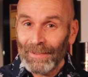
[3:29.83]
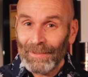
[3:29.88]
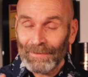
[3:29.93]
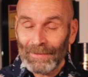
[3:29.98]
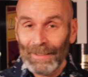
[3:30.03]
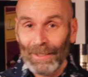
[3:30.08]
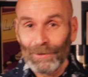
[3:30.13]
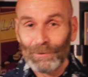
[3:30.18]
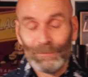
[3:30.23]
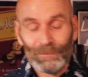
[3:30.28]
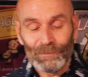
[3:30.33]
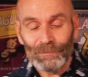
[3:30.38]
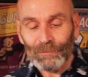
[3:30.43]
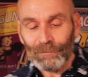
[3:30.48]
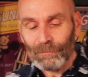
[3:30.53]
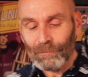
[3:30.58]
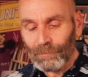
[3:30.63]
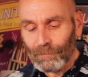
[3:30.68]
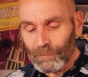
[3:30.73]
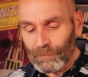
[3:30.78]
Now,
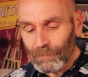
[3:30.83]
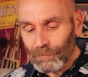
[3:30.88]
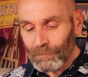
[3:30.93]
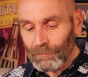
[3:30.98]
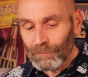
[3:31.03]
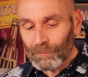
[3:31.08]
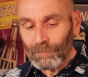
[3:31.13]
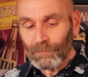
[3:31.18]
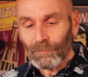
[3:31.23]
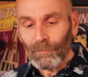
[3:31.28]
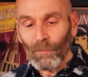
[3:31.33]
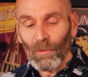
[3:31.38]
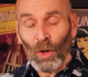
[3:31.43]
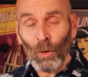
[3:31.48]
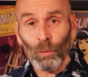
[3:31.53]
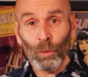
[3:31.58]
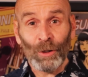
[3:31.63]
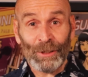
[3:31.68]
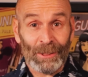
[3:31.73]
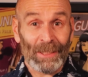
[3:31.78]

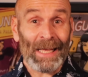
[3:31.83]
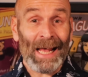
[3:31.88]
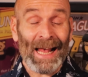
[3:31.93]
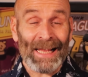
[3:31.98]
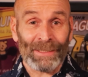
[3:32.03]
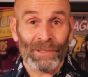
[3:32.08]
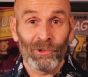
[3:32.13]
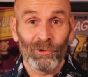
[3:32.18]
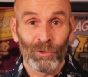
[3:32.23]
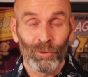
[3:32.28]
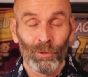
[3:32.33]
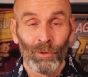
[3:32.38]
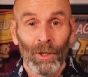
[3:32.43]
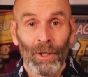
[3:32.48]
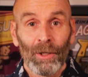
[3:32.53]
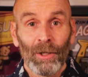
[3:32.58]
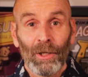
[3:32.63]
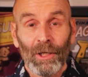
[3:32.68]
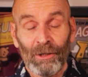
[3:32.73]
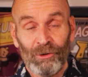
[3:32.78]
what you can do
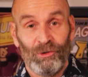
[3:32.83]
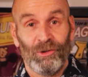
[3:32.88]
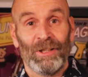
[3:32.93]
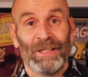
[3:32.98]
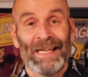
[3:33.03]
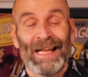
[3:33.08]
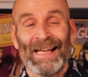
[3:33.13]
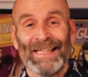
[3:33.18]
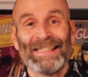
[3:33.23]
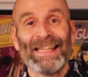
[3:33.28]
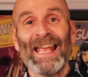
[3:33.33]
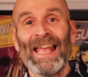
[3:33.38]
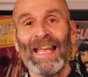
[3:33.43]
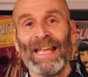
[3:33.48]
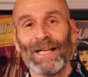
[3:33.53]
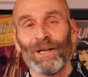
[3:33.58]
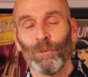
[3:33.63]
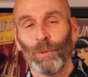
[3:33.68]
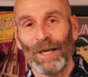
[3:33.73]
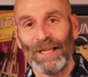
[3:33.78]
is you can add
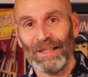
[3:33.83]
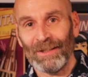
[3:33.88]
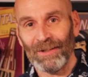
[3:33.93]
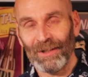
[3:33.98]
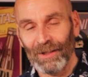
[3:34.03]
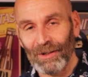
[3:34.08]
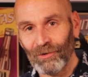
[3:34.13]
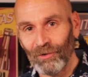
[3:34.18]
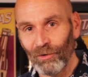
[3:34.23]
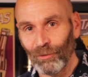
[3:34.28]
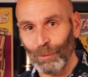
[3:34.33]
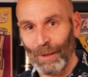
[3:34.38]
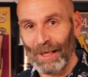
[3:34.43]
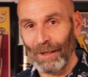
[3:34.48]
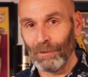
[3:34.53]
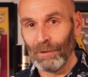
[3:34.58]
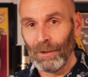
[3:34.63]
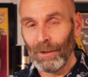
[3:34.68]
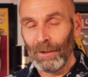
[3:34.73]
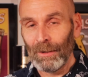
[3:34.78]
egg white to this as
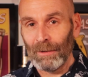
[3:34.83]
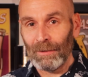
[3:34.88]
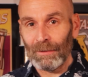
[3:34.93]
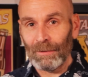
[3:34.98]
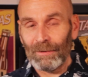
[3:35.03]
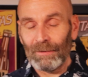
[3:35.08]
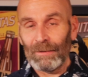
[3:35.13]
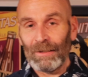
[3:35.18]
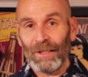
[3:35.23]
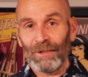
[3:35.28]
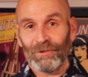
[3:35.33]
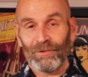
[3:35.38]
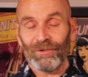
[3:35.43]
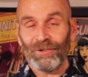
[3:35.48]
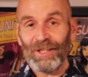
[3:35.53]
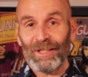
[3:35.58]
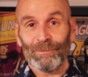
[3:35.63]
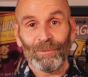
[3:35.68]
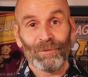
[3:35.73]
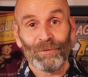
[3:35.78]
well. As I've
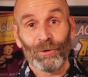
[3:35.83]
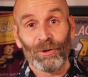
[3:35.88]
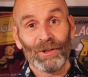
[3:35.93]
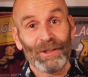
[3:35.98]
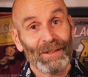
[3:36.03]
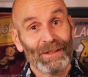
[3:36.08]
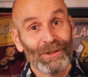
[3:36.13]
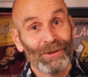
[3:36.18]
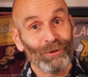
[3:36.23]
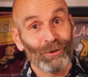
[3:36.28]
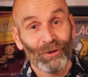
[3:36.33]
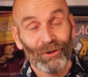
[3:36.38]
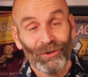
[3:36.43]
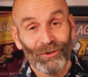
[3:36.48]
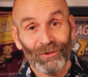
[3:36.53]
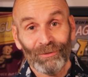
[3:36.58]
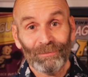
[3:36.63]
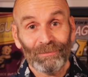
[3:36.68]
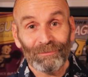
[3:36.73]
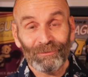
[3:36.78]
said before, you can
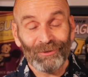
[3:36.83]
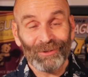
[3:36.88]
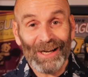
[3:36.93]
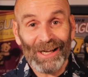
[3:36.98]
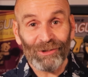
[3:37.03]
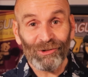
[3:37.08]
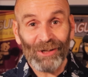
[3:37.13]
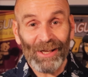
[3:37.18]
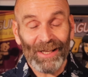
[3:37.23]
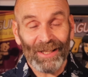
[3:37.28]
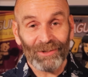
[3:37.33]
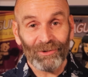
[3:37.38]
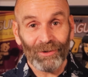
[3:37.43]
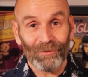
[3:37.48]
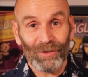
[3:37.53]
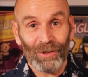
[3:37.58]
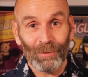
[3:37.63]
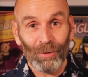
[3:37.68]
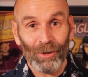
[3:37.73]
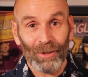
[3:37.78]
use fresh eggs
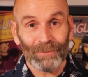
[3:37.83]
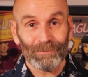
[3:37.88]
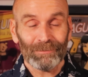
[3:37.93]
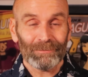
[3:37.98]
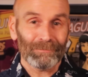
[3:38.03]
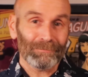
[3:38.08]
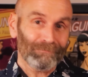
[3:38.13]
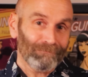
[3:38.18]
if you want.